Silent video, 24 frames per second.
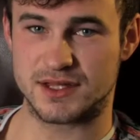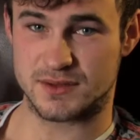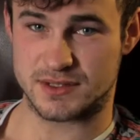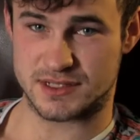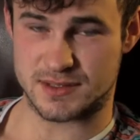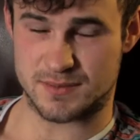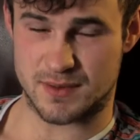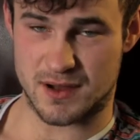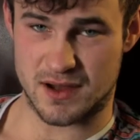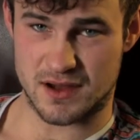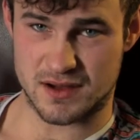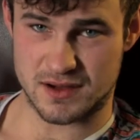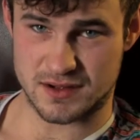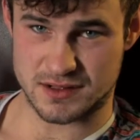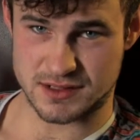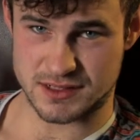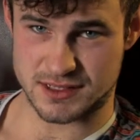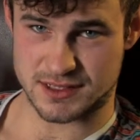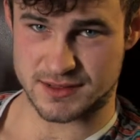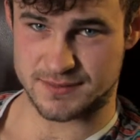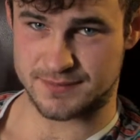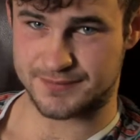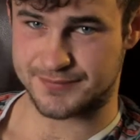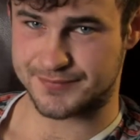There was a
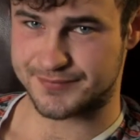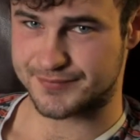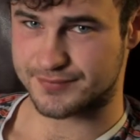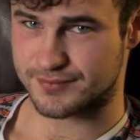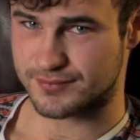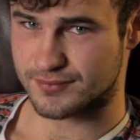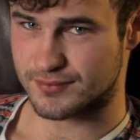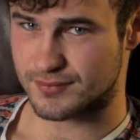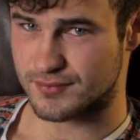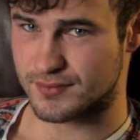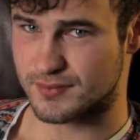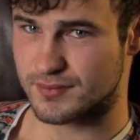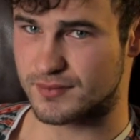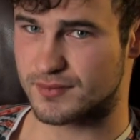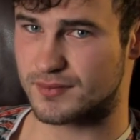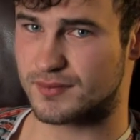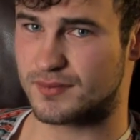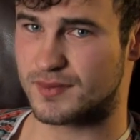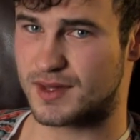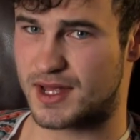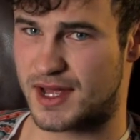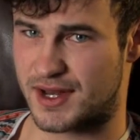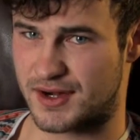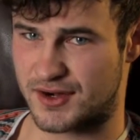pause.
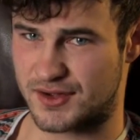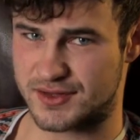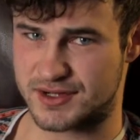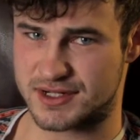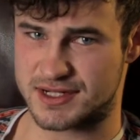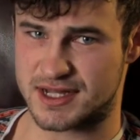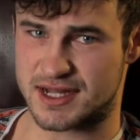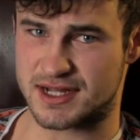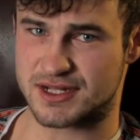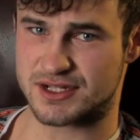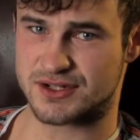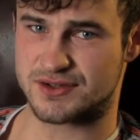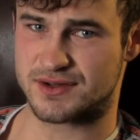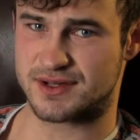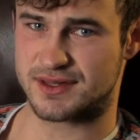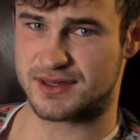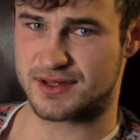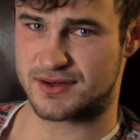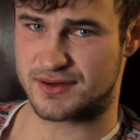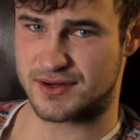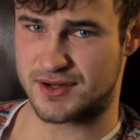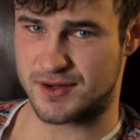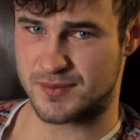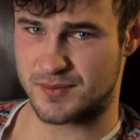Another doctor
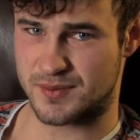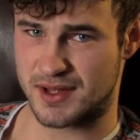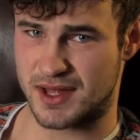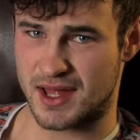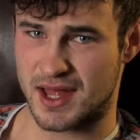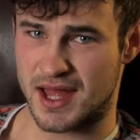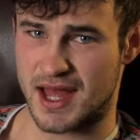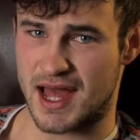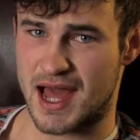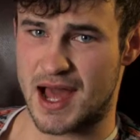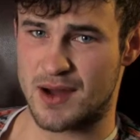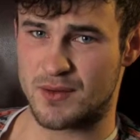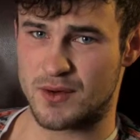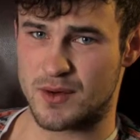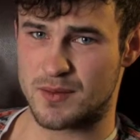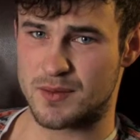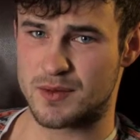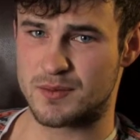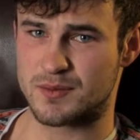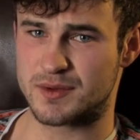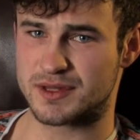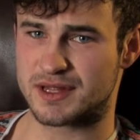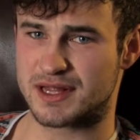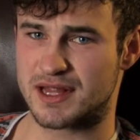in the group, a
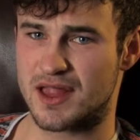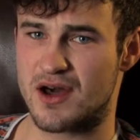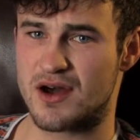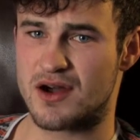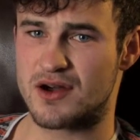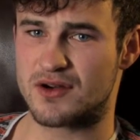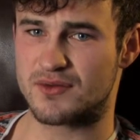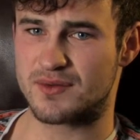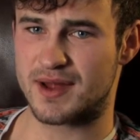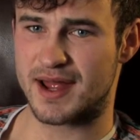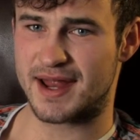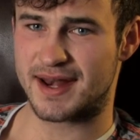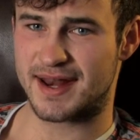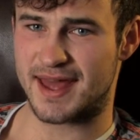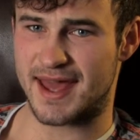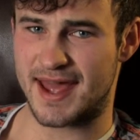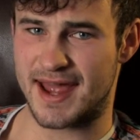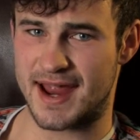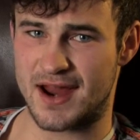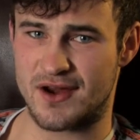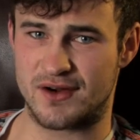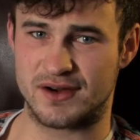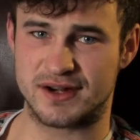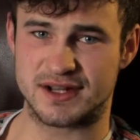woman with long red
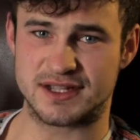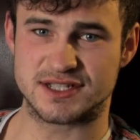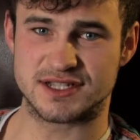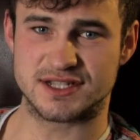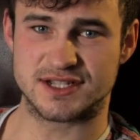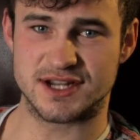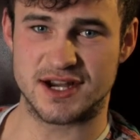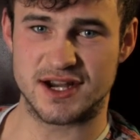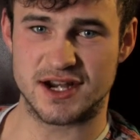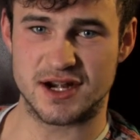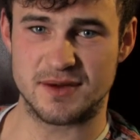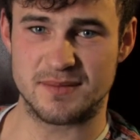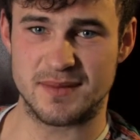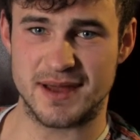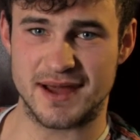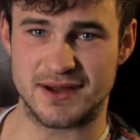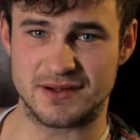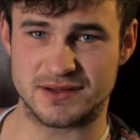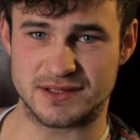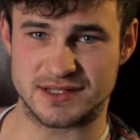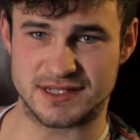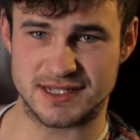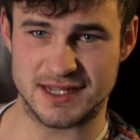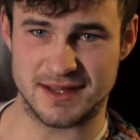hair and a stern
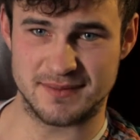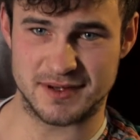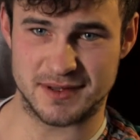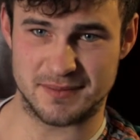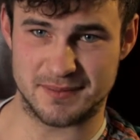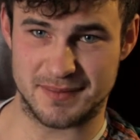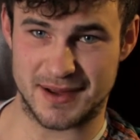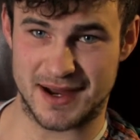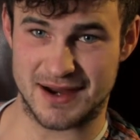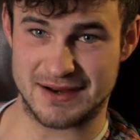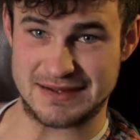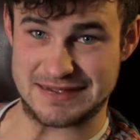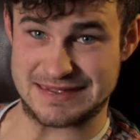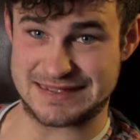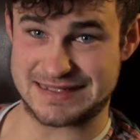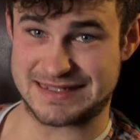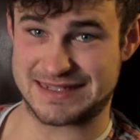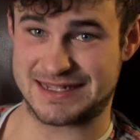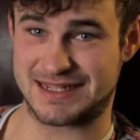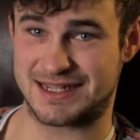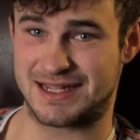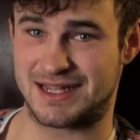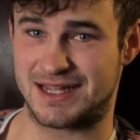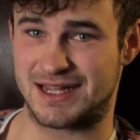mouth, seemed
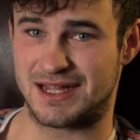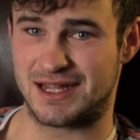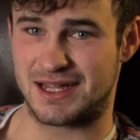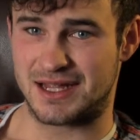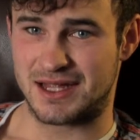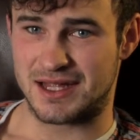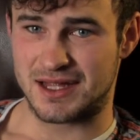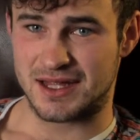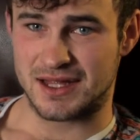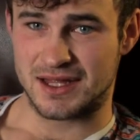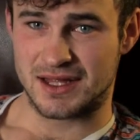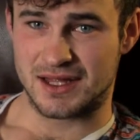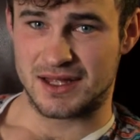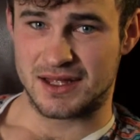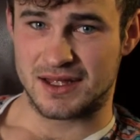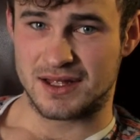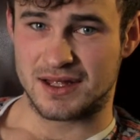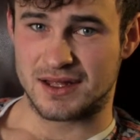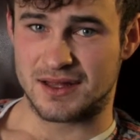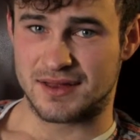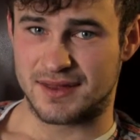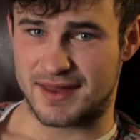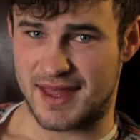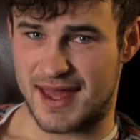embarrassed.
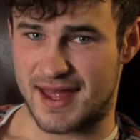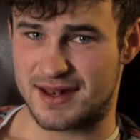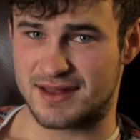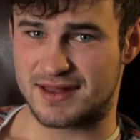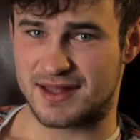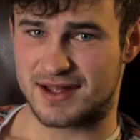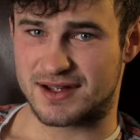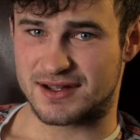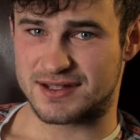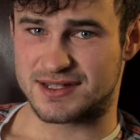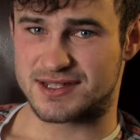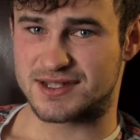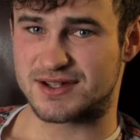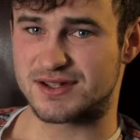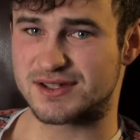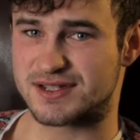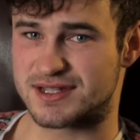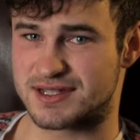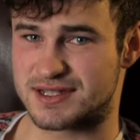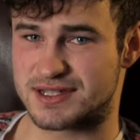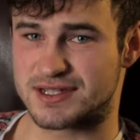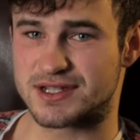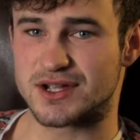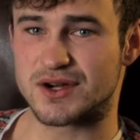Then the
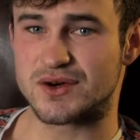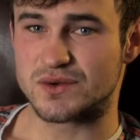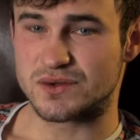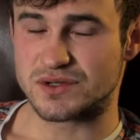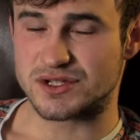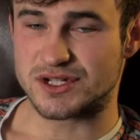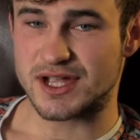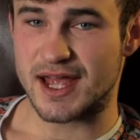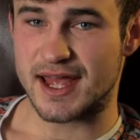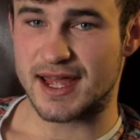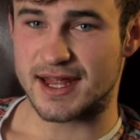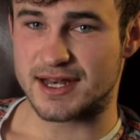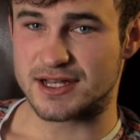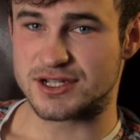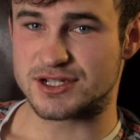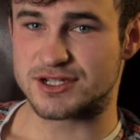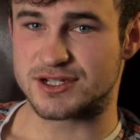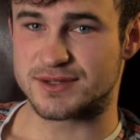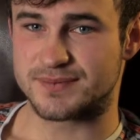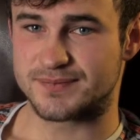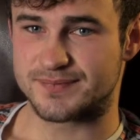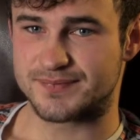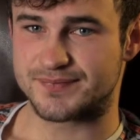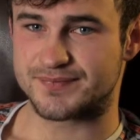consultant's tone
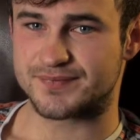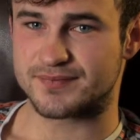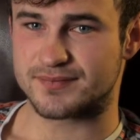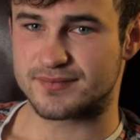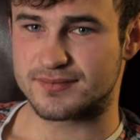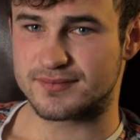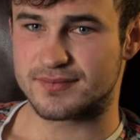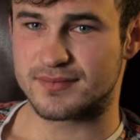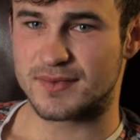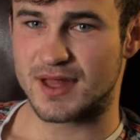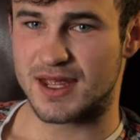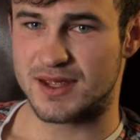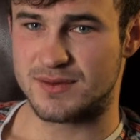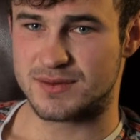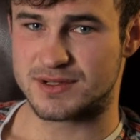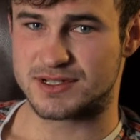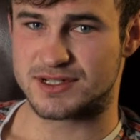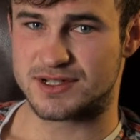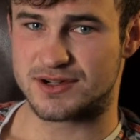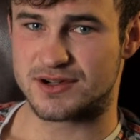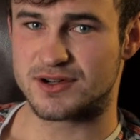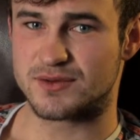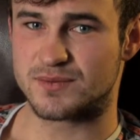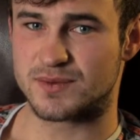changed. He
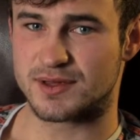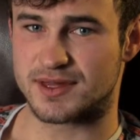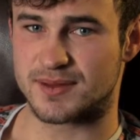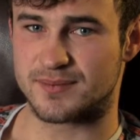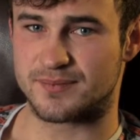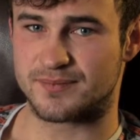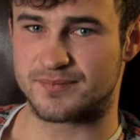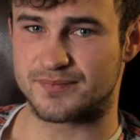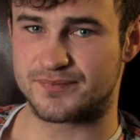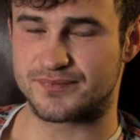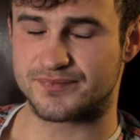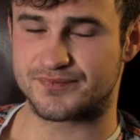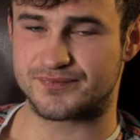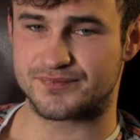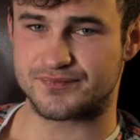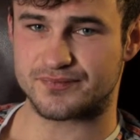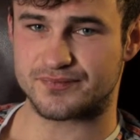was done with them.